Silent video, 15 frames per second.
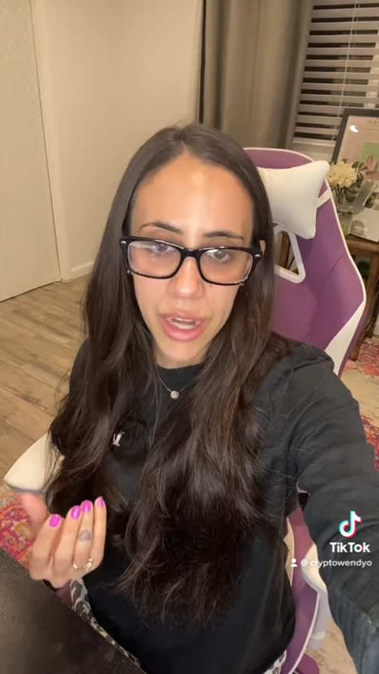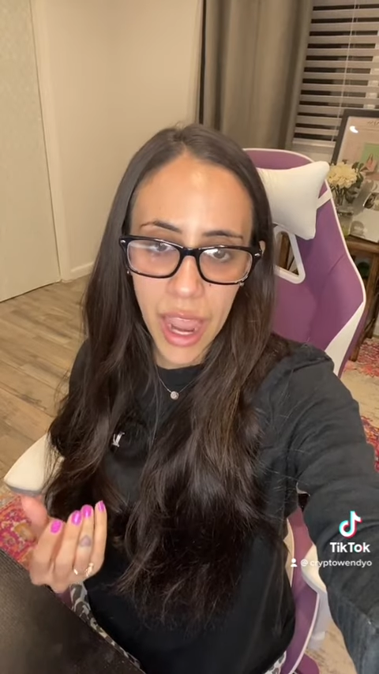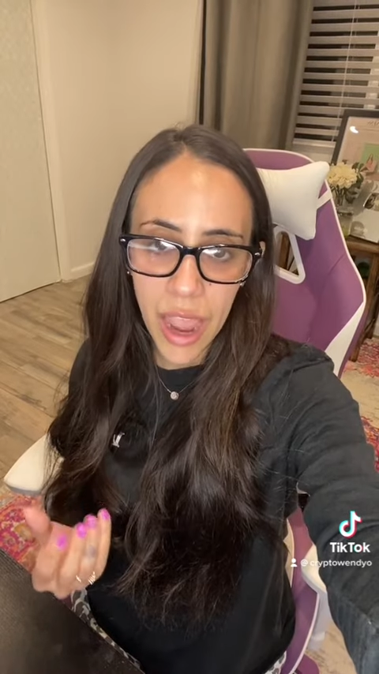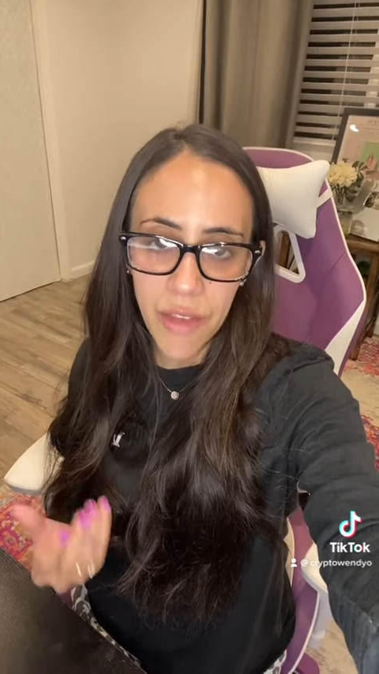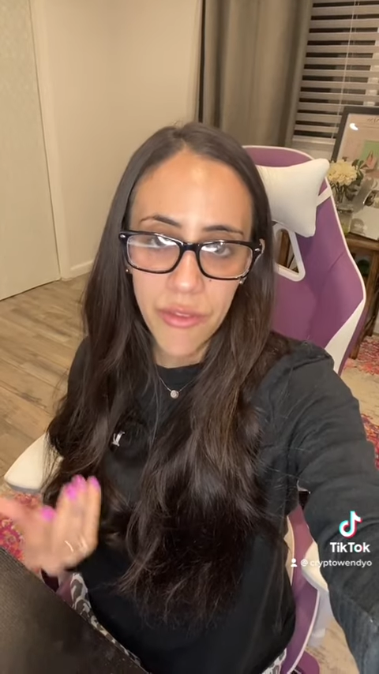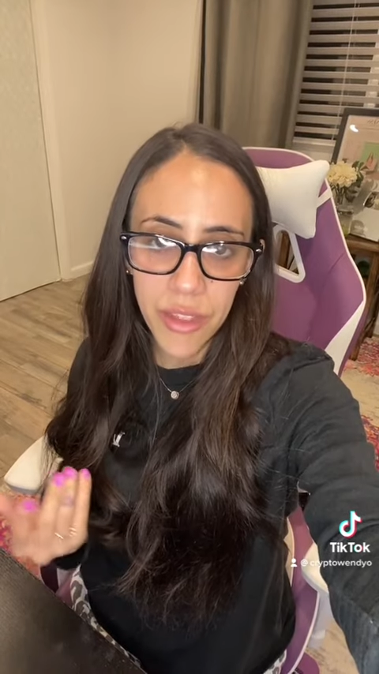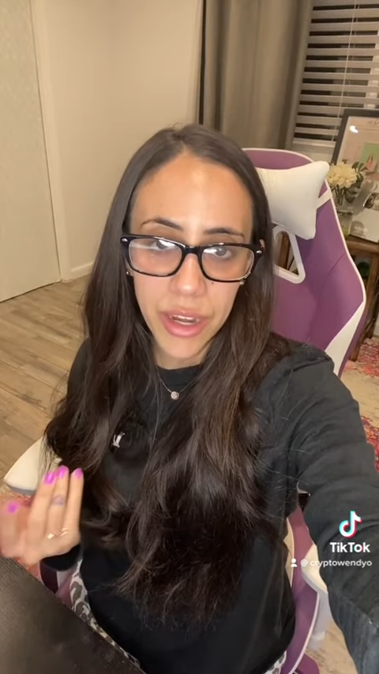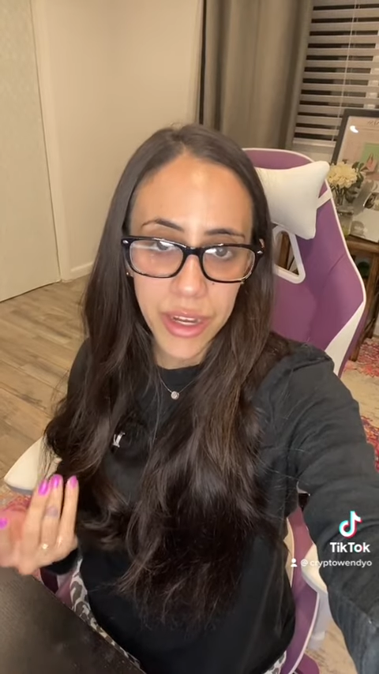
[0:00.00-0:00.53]

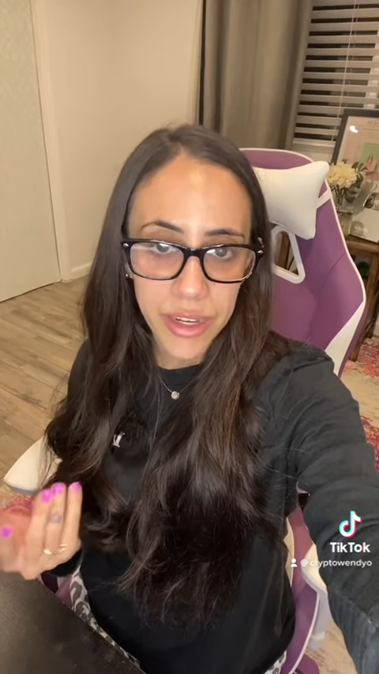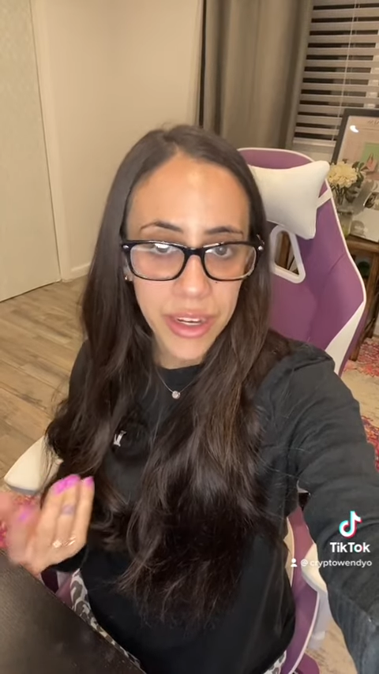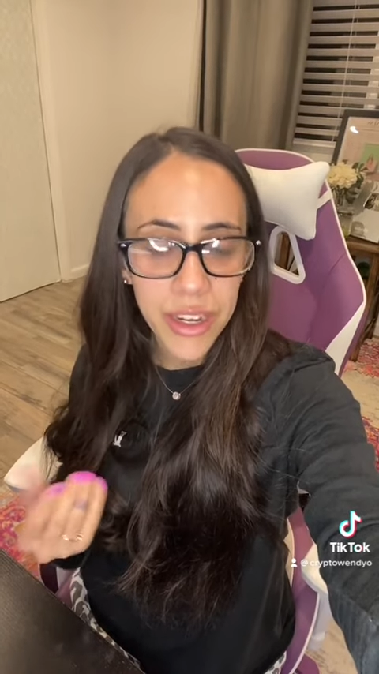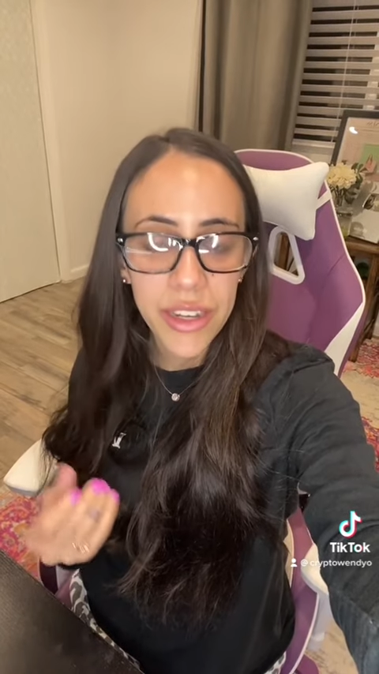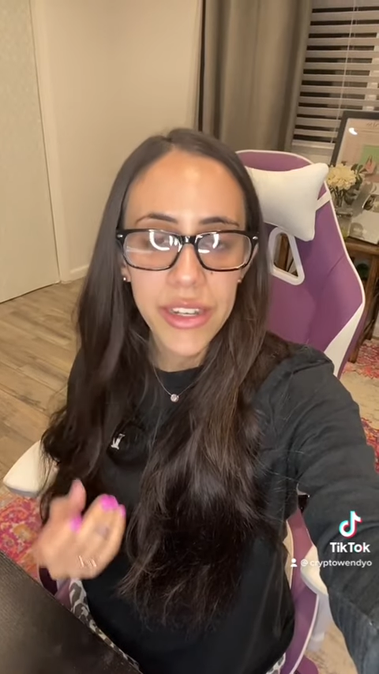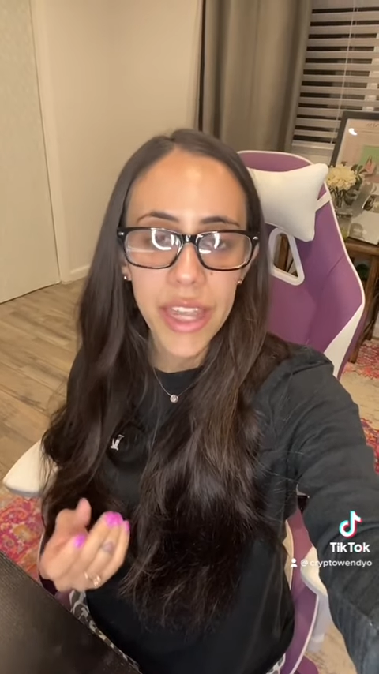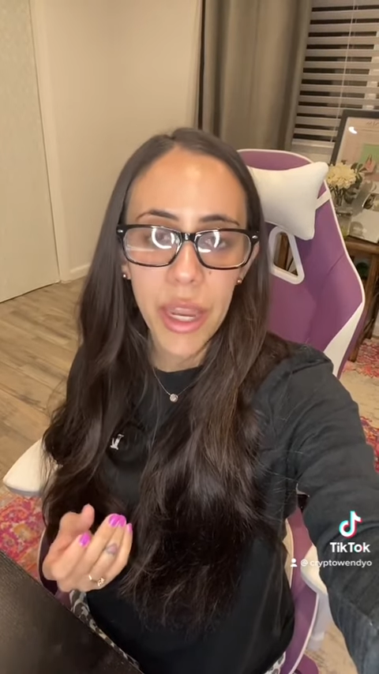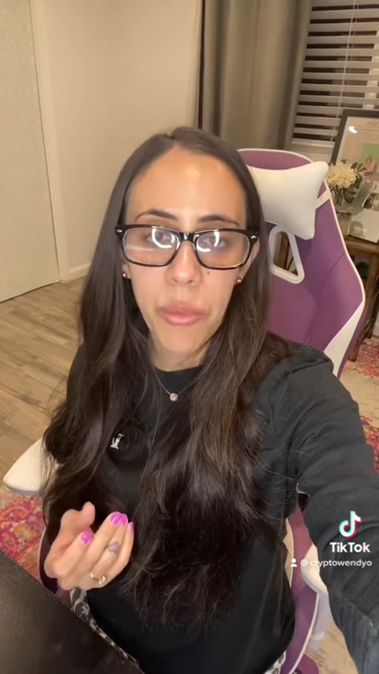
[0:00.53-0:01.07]
have that I
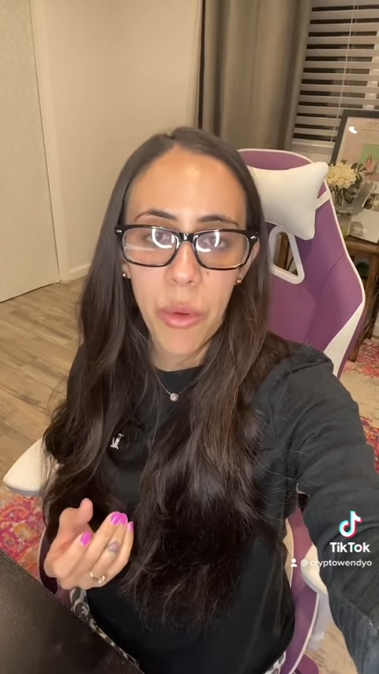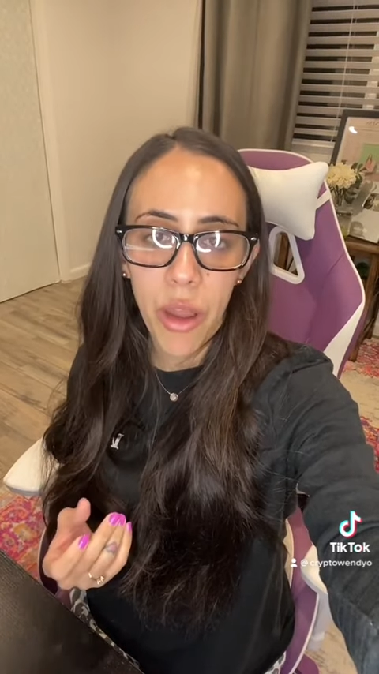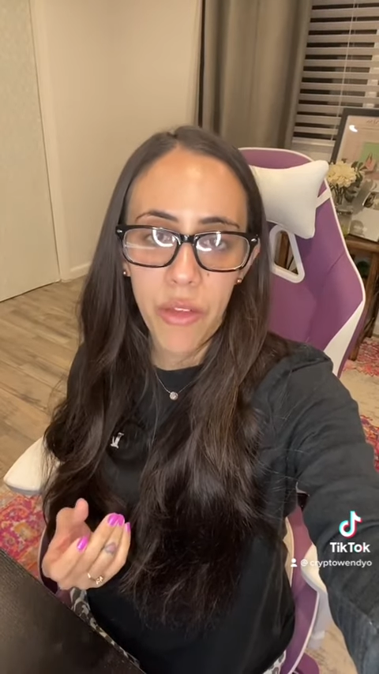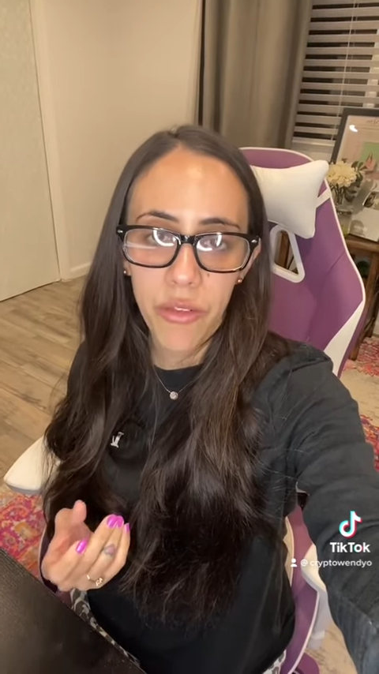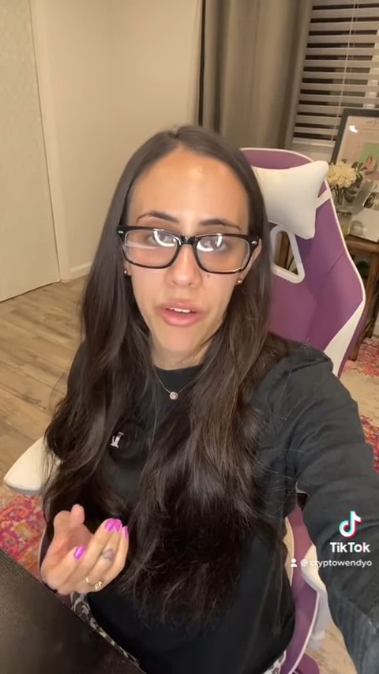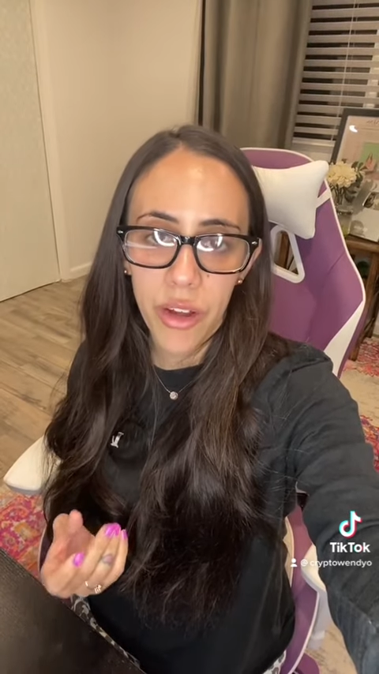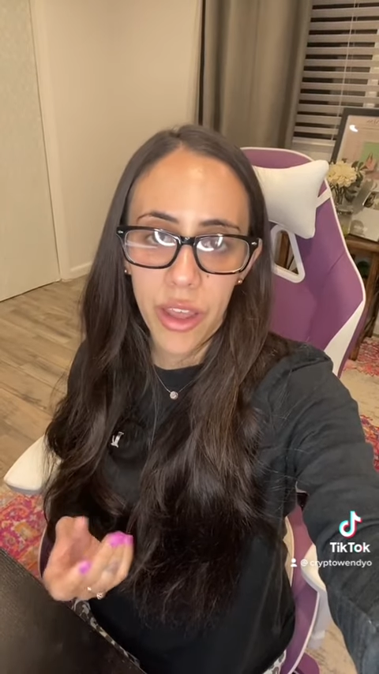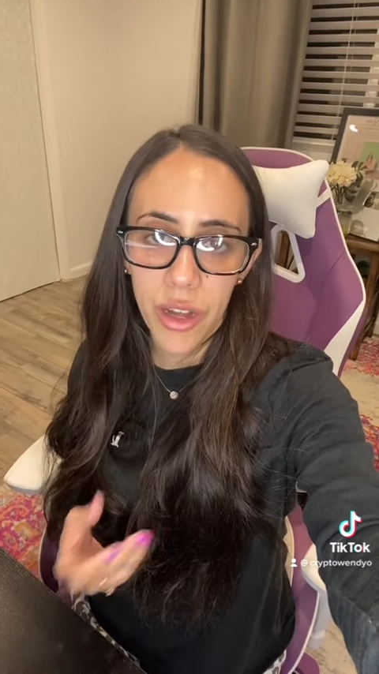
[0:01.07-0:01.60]
didn't take
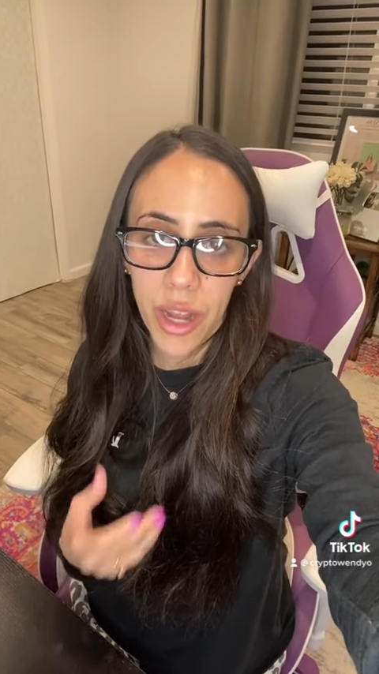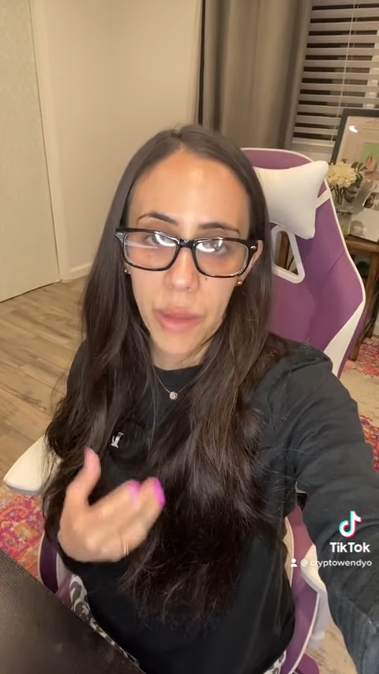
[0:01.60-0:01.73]
profit on,